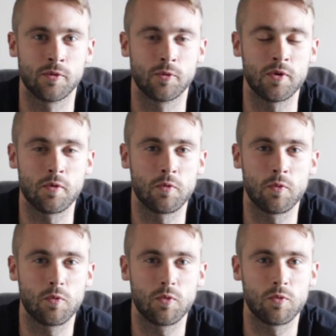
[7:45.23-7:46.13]

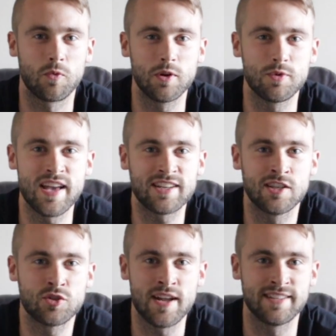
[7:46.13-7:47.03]
What are we
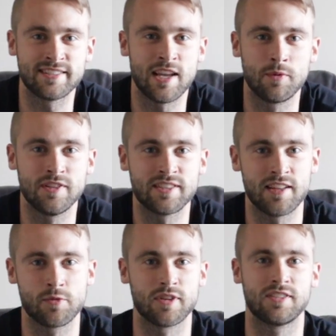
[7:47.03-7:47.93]
actually trying to say when you
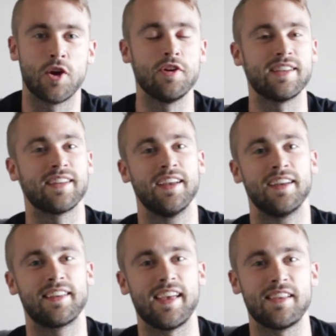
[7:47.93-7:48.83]
say the word toning?
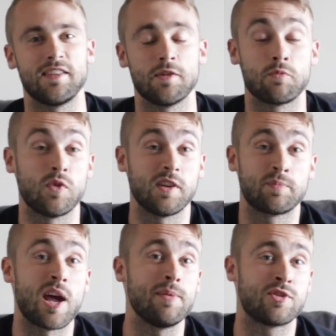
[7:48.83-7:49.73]
Okay, what you're
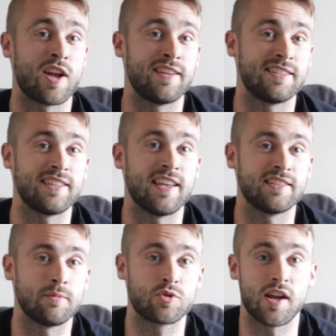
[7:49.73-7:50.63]
probably trying to say
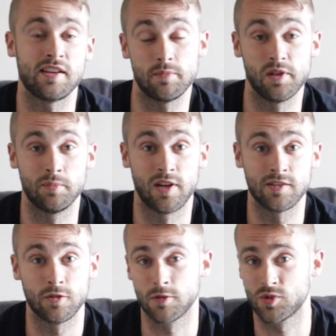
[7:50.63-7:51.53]
is, I'm trying to build
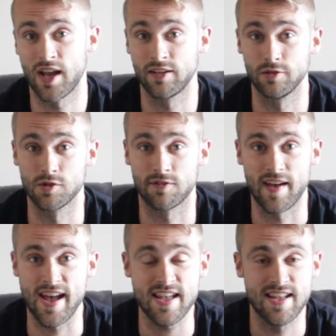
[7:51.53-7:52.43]
muscle or I'm trying to lose
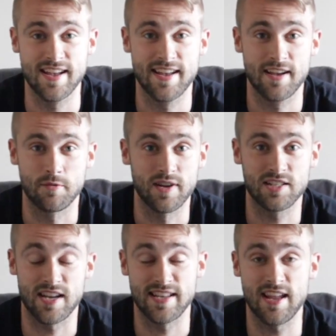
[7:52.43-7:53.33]
fat,
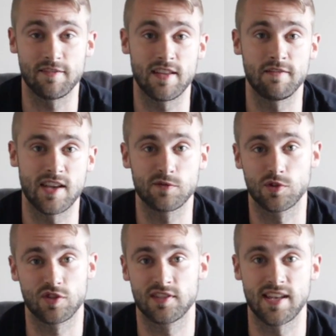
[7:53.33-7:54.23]
which I get. If that's
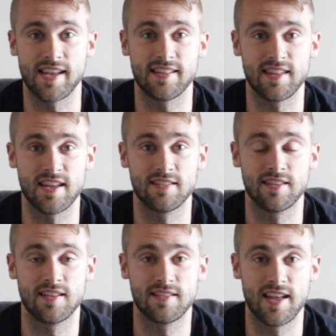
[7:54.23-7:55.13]
what you're saying,
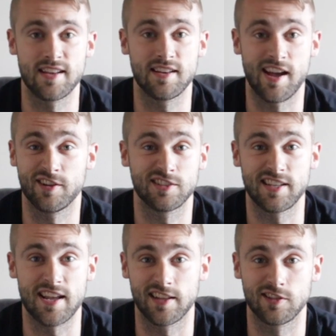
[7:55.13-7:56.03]
then I
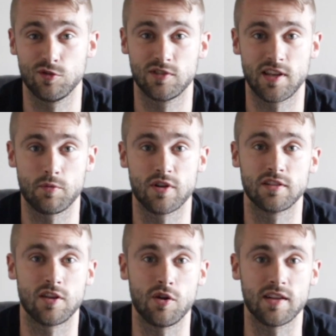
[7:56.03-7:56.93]
understand, like, use that
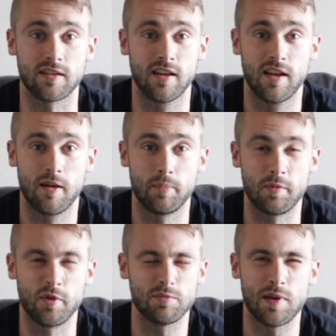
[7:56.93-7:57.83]
word toning.
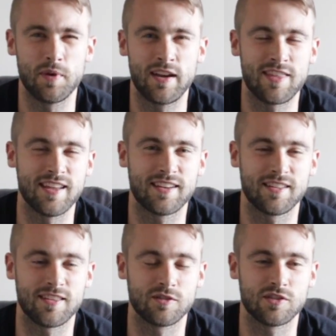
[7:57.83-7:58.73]
But most people, I
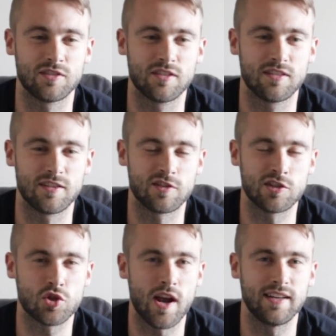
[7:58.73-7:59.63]
think, they're
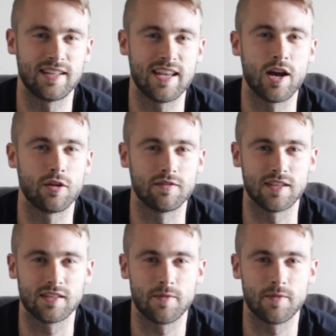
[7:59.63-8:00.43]
just trying to get out of it.